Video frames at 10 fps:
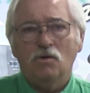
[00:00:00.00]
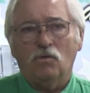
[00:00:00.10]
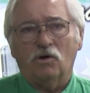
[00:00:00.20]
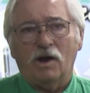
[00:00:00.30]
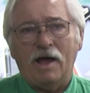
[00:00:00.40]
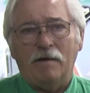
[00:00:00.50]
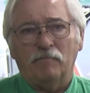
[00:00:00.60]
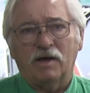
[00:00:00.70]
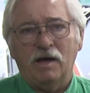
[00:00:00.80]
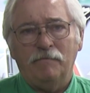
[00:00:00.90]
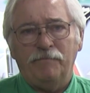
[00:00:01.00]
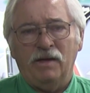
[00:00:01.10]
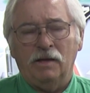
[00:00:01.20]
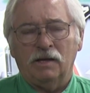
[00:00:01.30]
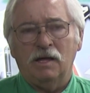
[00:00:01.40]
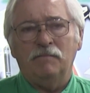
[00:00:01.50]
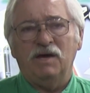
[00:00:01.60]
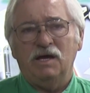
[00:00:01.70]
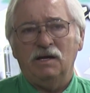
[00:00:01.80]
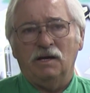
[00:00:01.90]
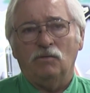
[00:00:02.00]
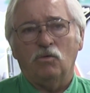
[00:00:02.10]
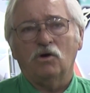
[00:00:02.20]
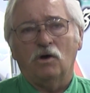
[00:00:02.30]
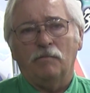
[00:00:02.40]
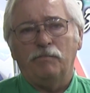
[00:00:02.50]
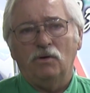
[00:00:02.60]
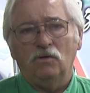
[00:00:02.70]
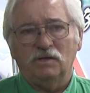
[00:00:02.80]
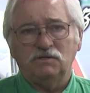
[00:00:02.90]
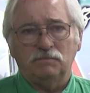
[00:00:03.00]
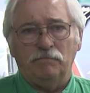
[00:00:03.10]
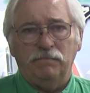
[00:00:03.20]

We're going to have them come in and we're going to pull this